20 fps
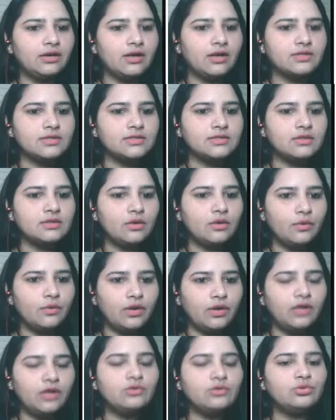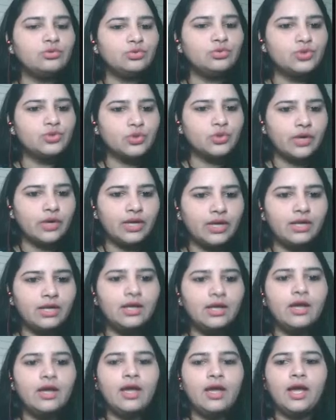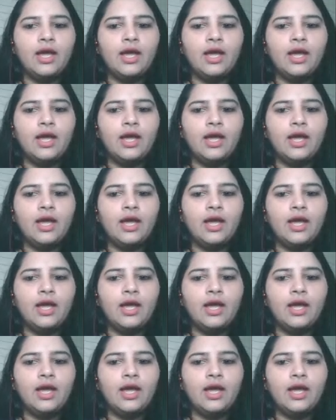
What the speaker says: class. Okay, do join.